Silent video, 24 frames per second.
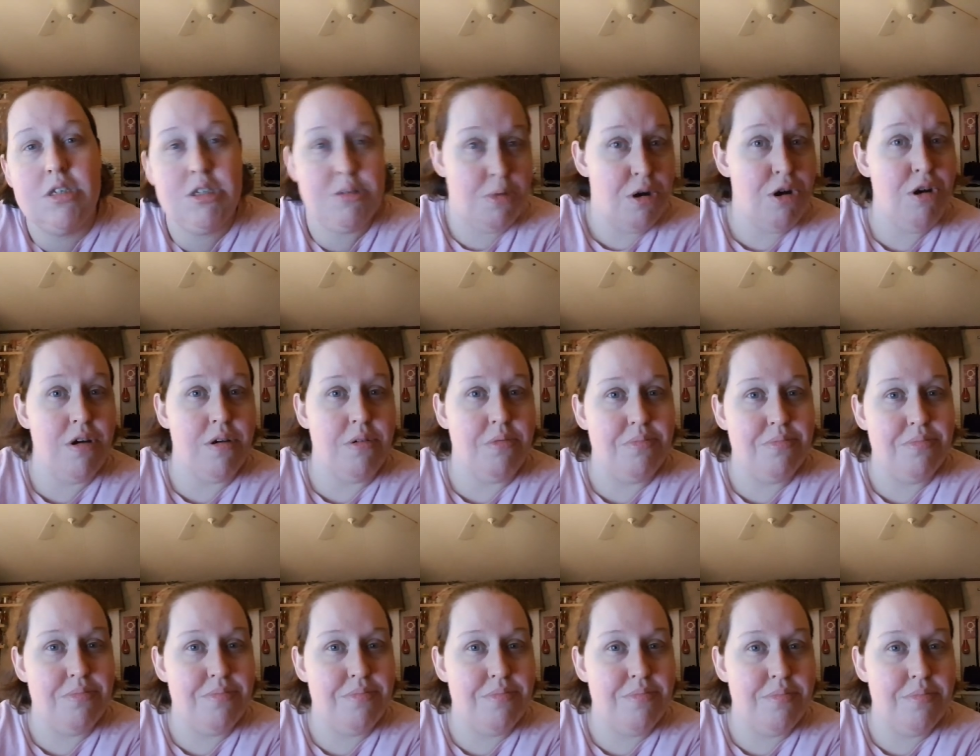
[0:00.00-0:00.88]
tomorrow
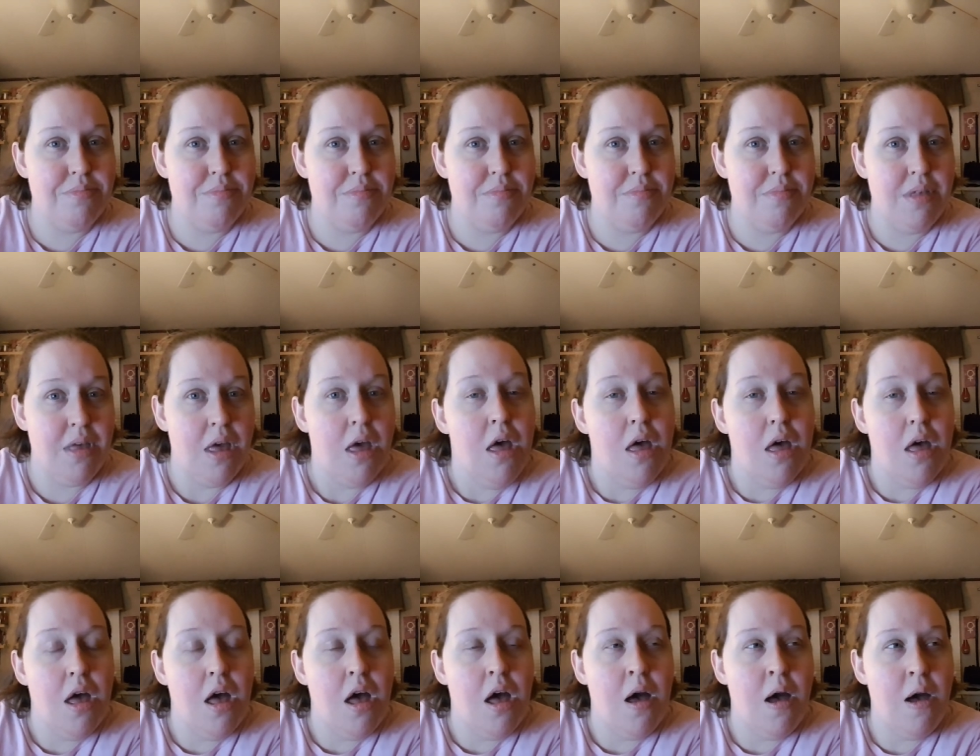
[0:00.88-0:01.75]

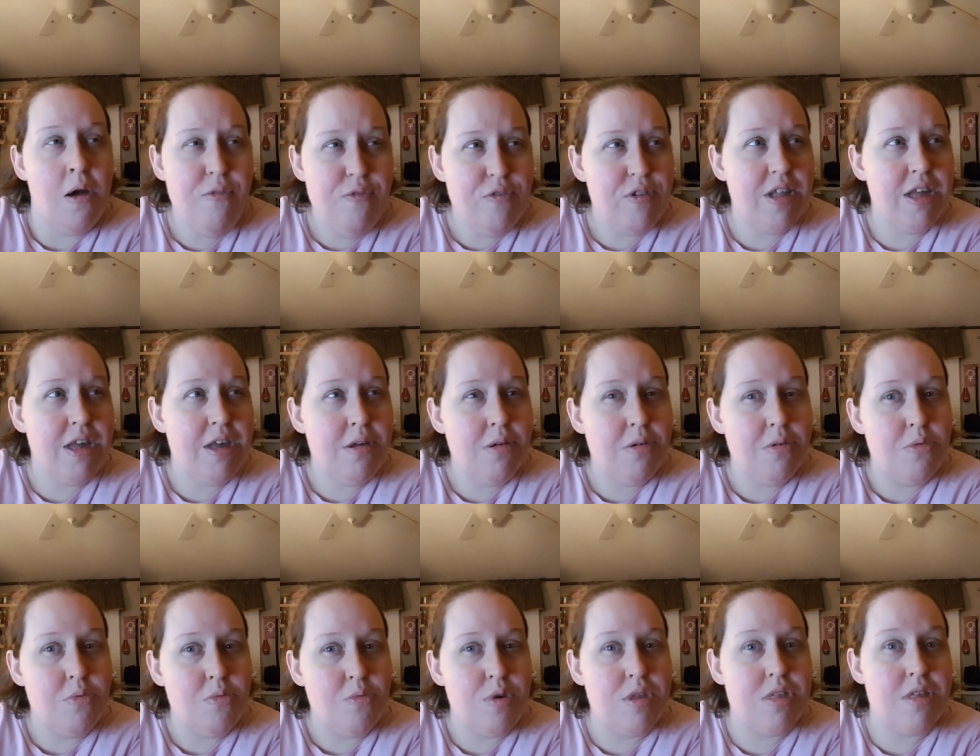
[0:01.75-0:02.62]
hopefully
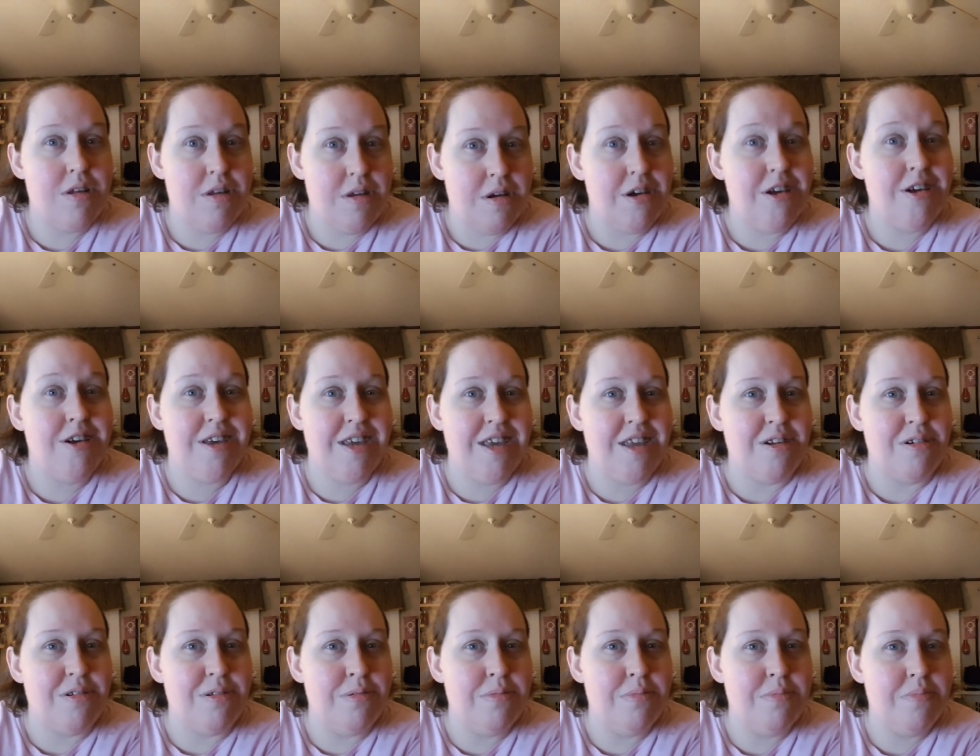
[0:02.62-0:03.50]
with a dog
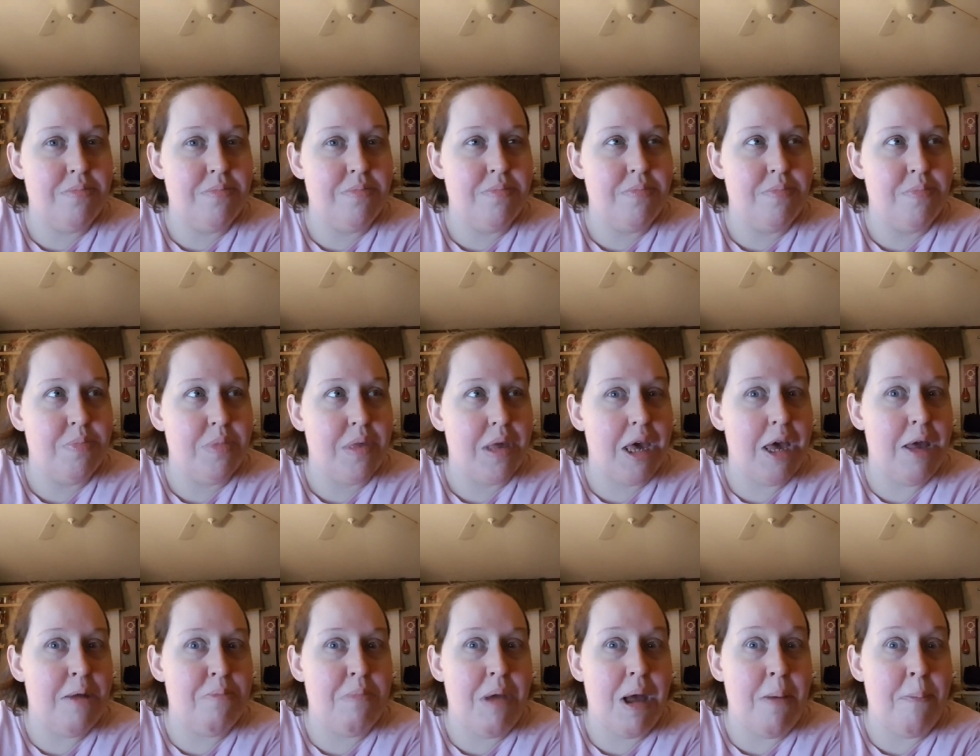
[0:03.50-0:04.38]
kennel
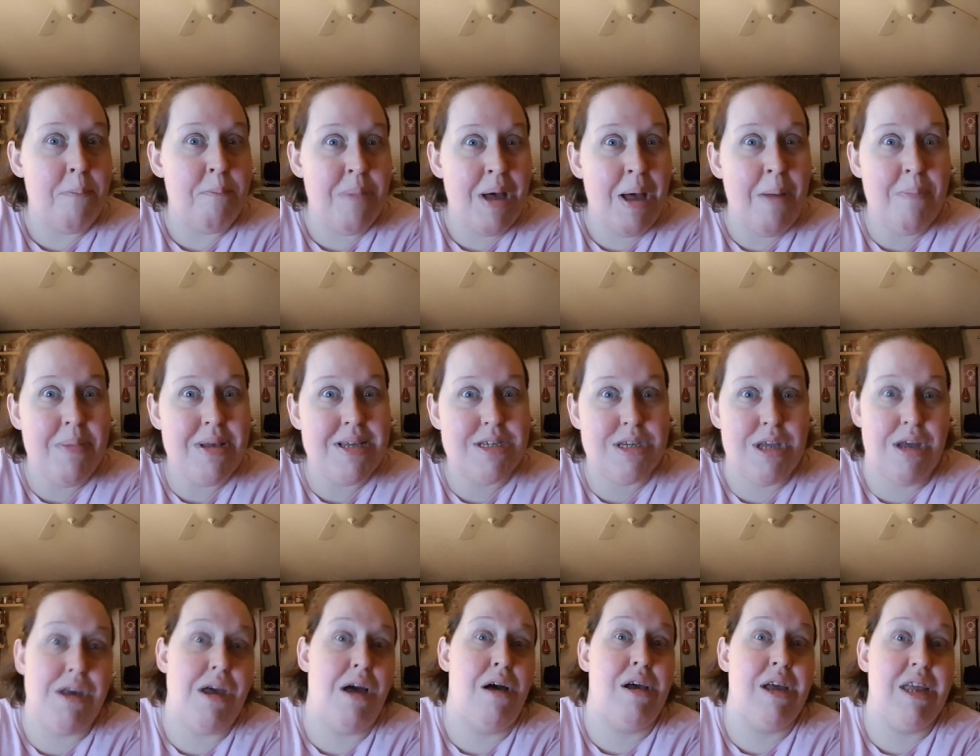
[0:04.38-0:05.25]
and my puppy so
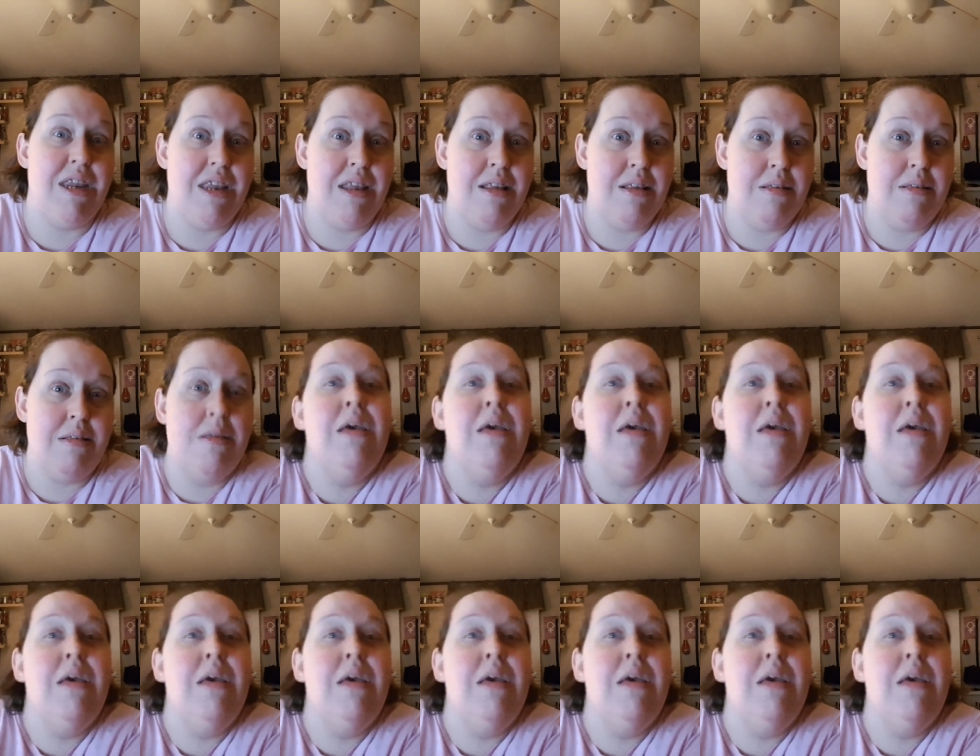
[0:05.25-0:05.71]
y'all can